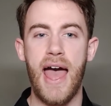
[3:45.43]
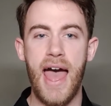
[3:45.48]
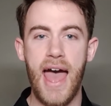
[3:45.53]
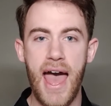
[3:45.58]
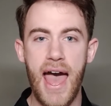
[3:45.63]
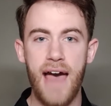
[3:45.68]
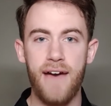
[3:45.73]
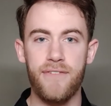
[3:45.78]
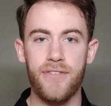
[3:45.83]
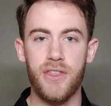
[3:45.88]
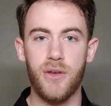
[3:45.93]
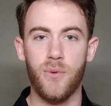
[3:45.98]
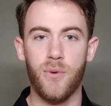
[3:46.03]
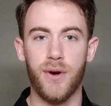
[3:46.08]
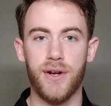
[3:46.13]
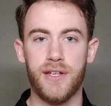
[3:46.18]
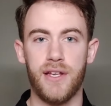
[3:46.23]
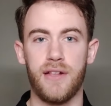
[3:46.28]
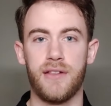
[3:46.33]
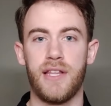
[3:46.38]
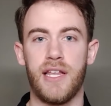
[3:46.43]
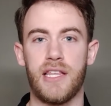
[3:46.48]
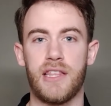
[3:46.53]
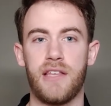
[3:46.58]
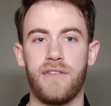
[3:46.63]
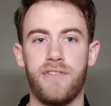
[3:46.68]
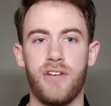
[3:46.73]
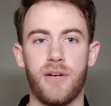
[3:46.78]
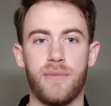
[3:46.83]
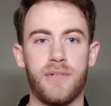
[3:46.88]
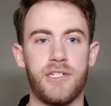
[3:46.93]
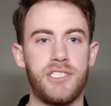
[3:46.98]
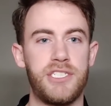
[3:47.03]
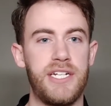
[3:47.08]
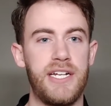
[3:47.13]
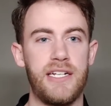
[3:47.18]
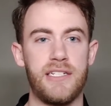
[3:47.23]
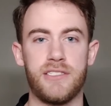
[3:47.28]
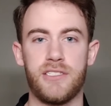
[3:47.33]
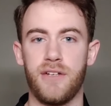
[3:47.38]
half the working length of your
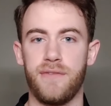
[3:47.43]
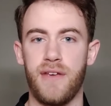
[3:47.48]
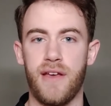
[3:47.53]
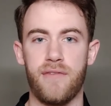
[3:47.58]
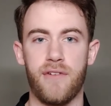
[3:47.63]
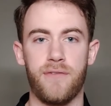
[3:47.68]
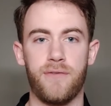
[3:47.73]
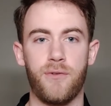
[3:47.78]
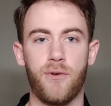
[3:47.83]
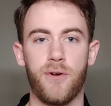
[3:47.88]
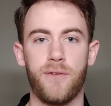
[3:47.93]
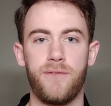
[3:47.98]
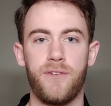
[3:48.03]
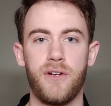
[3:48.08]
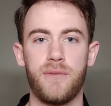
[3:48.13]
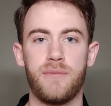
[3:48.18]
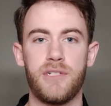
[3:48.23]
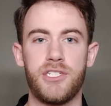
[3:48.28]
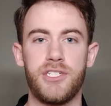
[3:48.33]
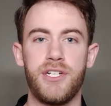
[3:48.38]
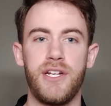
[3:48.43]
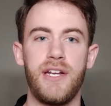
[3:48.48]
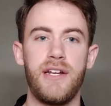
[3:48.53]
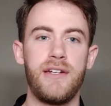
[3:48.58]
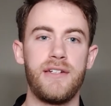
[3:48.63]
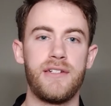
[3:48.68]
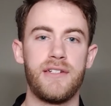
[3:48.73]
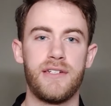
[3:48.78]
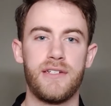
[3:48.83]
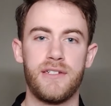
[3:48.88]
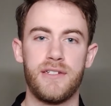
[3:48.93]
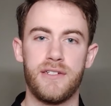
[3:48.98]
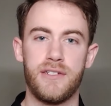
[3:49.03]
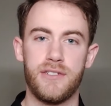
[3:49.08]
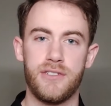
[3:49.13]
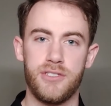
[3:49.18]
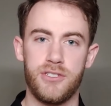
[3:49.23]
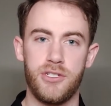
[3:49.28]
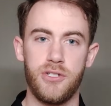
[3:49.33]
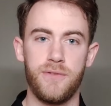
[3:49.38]
machine. So if you have a four foot machine,
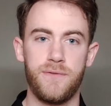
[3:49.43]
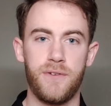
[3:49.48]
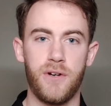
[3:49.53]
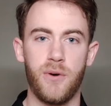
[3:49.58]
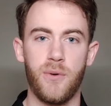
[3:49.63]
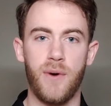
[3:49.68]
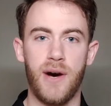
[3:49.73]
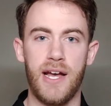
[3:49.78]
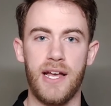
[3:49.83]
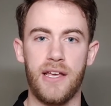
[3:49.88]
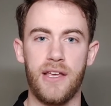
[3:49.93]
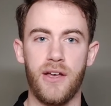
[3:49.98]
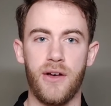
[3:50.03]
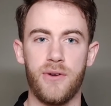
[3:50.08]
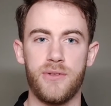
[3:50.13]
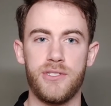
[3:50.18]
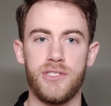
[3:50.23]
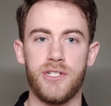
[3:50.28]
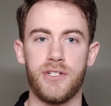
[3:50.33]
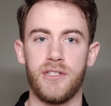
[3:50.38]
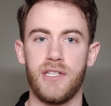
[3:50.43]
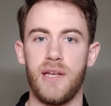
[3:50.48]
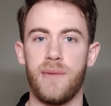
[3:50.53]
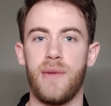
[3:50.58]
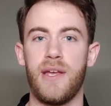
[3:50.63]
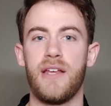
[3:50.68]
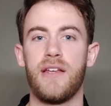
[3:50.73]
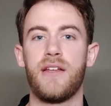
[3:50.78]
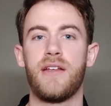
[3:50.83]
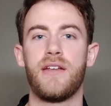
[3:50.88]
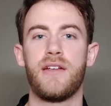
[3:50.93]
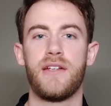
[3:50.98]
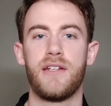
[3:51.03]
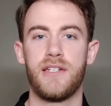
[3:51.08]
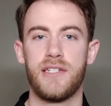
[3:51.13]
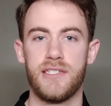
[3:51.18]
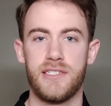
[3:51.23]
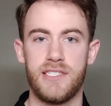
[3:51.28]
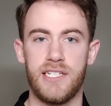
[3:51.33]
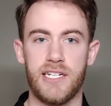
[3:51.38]
two foot wide cone's your limit,
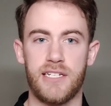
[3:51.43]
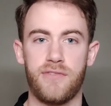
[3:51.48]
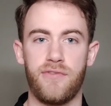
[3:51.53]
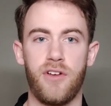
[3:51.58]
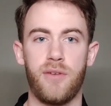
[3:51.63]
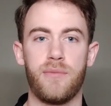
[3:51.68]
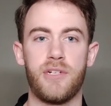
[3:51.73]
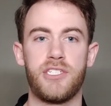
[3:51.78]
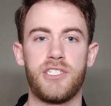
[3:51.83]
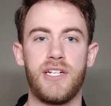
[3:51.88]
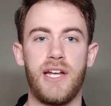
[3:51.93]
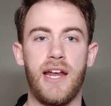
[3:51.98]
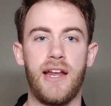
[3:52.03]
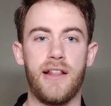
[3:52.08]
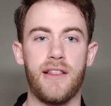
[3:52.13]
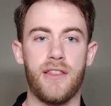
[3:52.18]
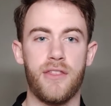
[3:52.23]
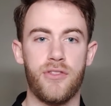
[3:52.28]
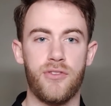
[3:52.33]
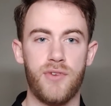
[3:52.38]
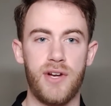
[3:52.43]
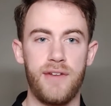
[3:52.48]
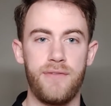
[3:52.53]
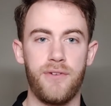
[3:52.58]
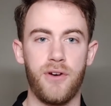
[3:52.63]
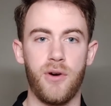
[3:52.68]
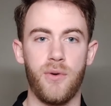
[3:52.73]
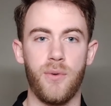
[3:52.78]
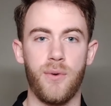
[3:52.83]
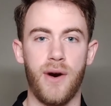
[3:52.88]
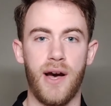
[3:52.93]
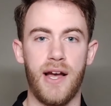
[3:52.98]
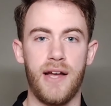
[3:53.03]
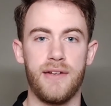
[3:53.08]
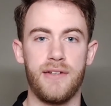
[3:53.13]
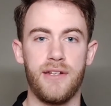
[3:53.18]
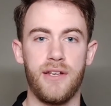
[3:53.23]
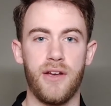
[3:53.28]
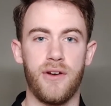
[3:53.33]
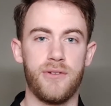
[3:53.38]
six foot machine, three foot
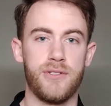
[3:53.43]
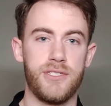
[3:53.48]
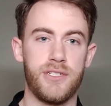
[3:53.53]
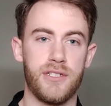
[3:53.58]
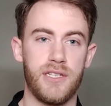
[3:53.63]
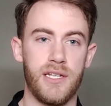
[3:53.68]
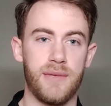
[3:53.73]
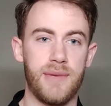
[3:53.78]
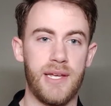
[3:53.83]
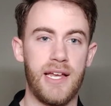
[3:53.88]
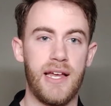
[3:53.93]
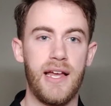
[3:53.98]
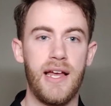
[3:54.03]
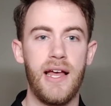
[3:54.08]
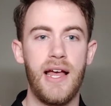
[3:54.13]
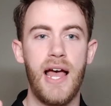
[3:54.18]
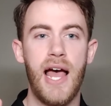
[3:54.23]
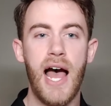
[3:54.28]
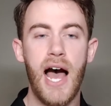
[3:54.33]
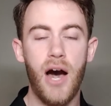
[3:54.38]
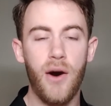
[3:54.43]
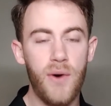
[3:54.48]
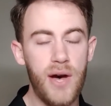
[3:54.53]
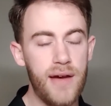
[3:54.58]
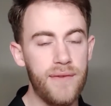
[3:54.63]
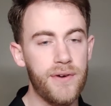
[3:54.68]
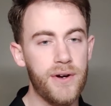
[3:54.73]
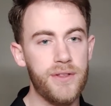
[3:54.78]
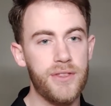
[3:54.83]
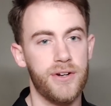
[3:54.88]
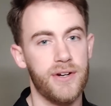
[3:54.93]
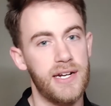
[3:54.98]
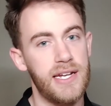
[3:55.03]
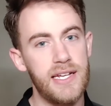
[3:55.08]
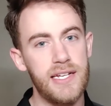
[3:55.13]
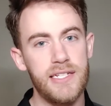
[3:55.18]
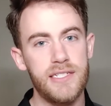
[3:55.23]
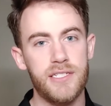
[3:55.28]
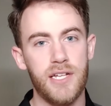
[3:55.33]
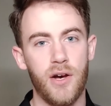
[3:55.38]
wide cone's your limit. However, there
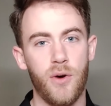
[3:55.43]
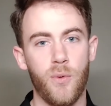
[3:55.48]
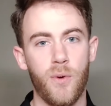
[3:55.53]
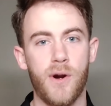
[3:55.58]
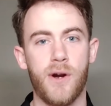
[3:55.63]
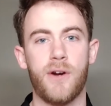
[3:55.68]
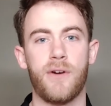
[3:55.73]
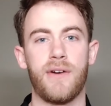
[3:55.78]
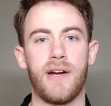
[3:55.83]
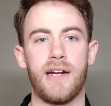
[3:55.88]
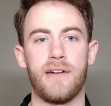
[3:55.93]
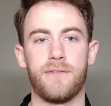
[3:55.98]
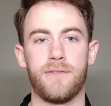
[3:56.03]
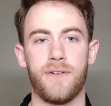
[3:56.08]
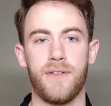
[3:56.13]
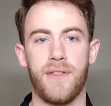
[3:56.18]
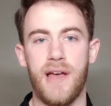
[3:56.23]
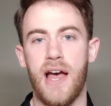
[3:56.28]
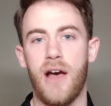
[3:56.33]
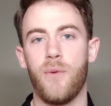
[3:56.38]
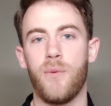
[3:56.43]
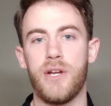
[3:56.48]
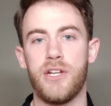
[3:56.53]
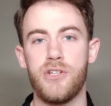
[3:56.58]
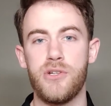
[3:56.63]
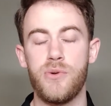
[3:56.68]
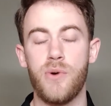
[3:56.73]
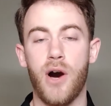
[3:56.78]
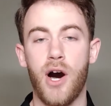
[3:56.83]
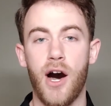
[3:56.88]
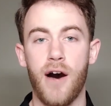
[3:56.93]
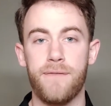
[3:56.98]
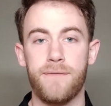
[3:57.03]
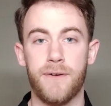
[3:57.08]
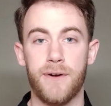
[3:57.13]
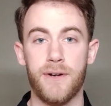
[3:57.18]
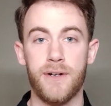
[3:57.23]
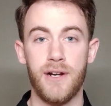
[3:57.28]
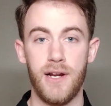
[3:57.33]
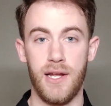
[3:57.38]
is a workaround for that. We do
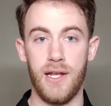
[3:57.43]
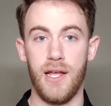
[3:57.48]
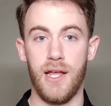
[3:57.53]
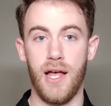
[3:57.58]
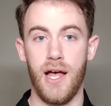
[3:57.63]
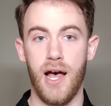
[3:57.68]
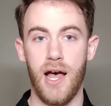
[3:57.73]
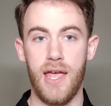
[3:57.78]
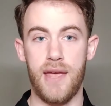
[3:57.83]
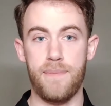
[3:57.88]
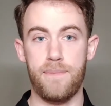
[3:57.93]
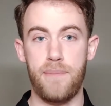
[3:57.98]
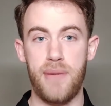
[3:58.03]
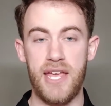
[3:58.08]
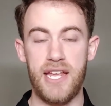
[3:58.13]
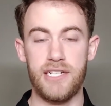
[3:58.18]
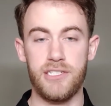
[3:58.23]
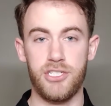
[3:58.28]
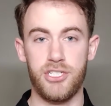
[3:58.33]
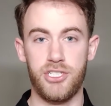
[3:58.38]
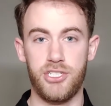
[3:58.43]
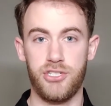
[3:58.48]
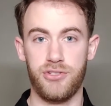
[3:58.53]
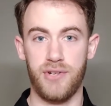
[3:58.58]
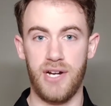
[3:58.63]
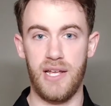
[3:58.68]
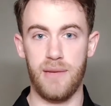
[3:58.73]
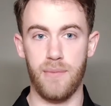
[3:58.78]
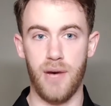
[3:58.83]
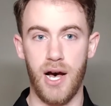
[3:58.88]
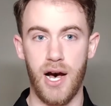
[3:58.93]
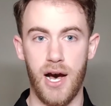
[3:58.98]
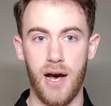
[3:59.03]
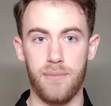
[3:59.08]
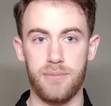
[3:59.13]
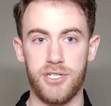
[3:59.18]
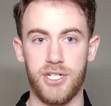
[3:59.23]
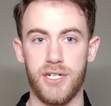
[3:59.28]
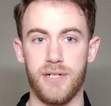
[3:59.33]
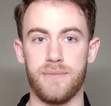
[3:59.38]
offer a pinch trim
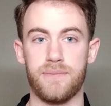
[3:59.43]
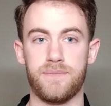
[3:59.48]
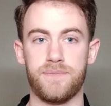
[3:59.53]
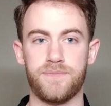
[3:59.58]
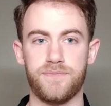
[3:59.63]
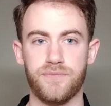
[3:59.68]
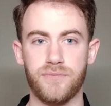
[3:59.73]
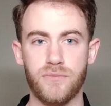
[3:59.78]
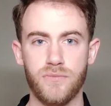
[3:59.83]
option,